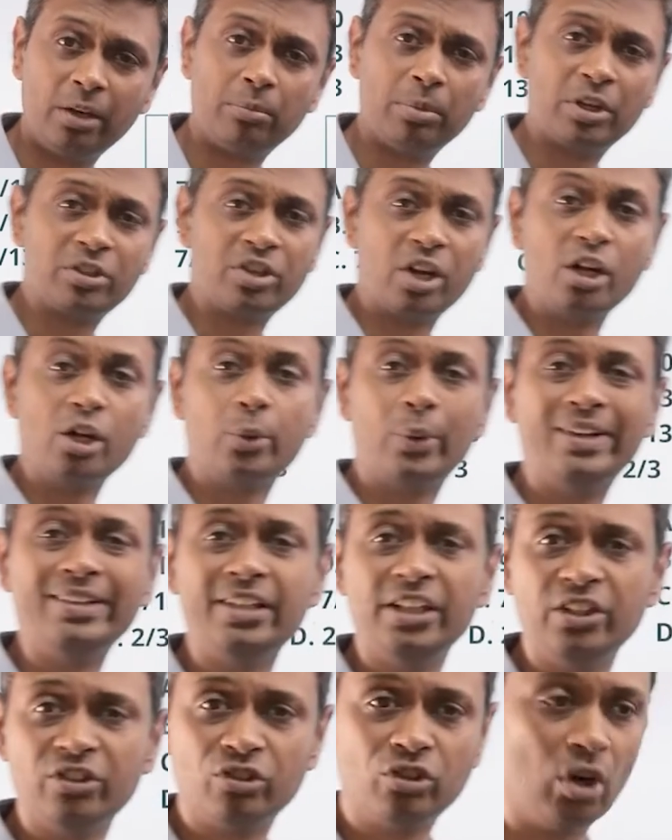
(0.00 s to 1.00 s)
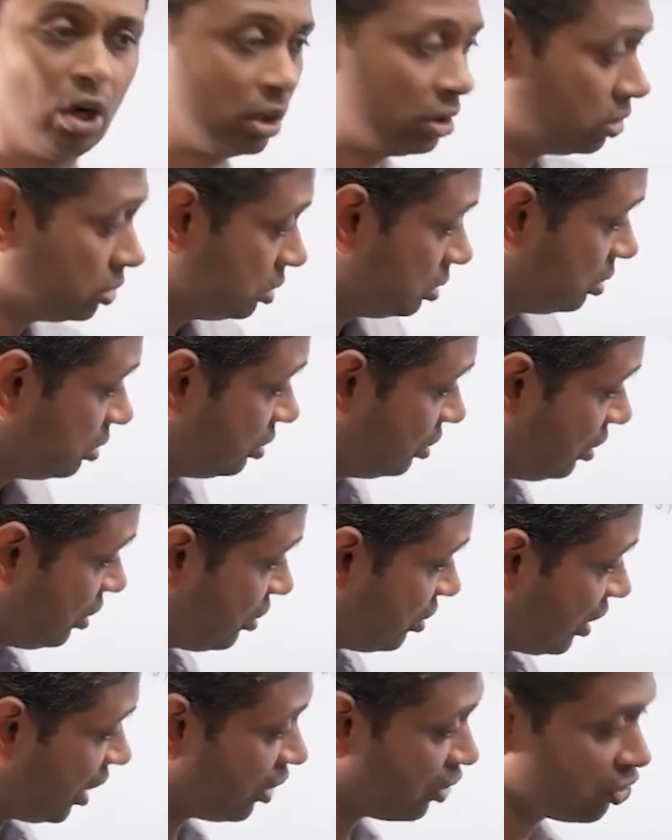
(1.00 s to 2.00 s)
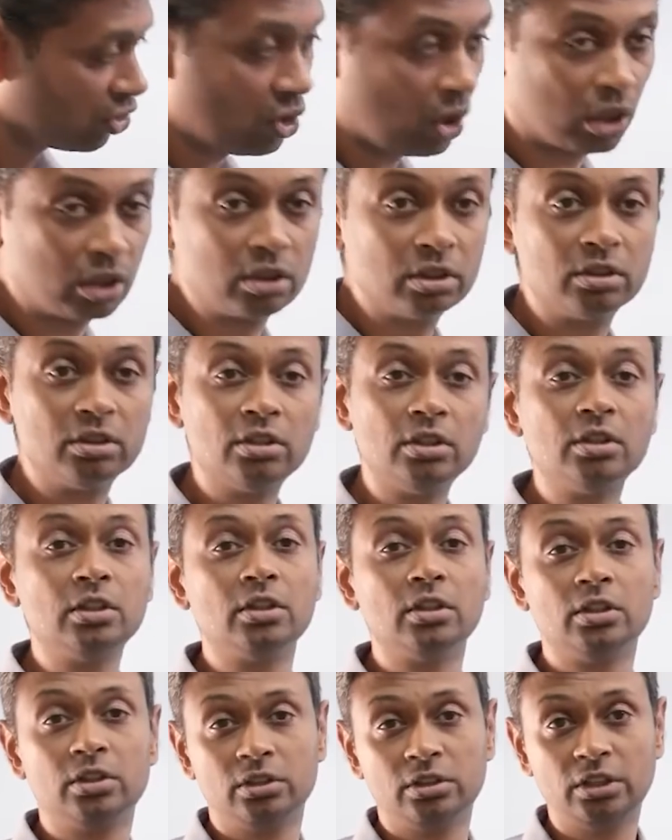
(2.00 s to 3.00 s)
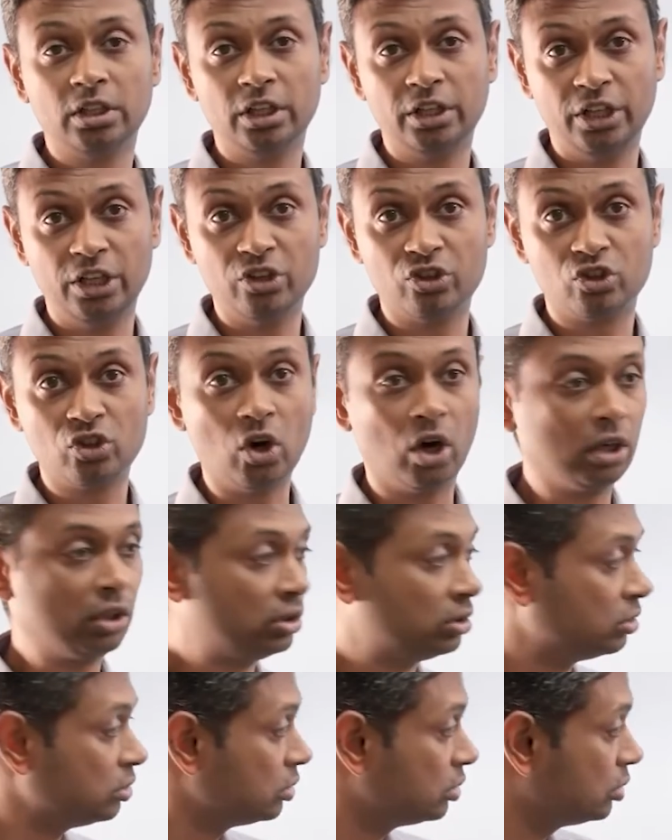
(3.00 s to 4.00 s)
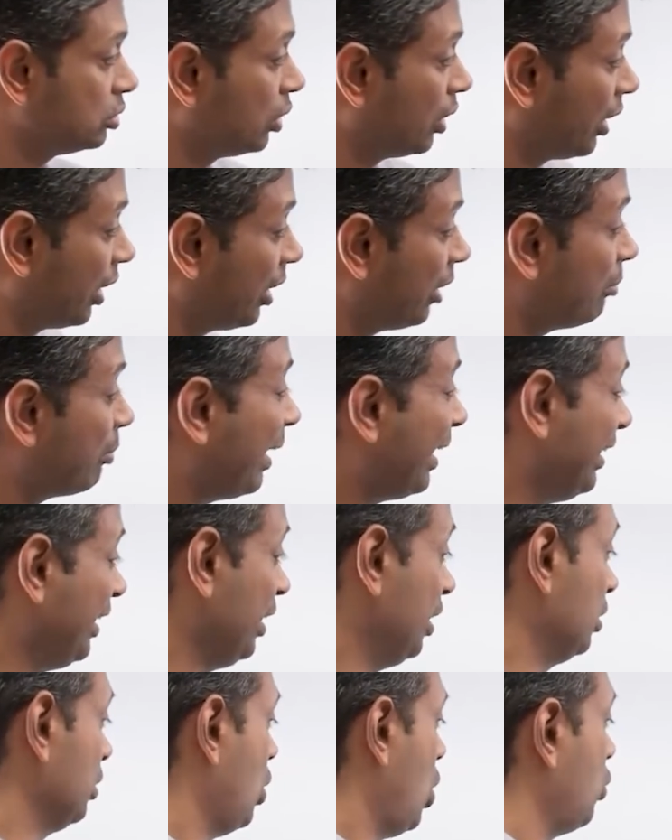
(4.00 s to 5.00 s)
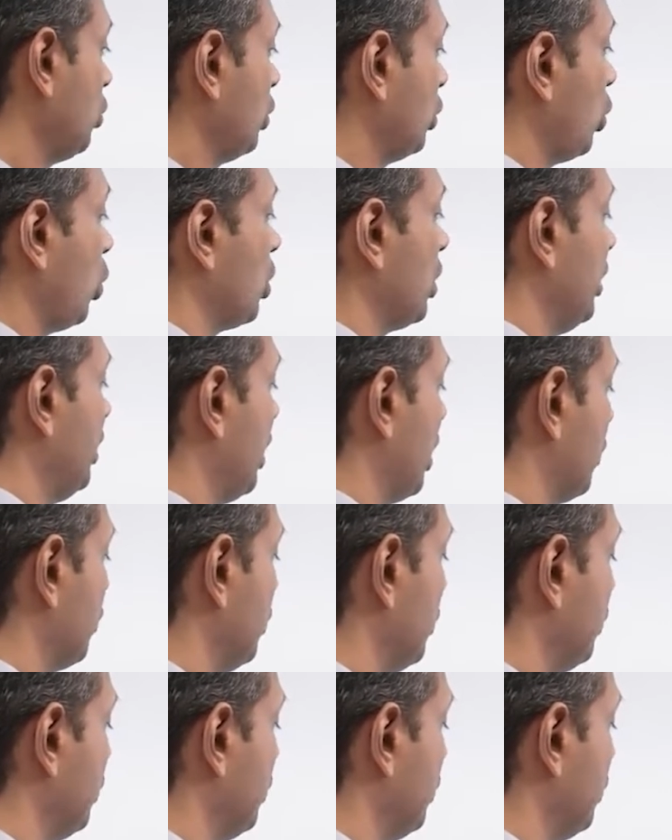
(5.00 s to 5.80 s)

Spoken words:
10 plus 10, 20 is gone. This 10 is gone. 30 is gone. So the remaining, of totally there are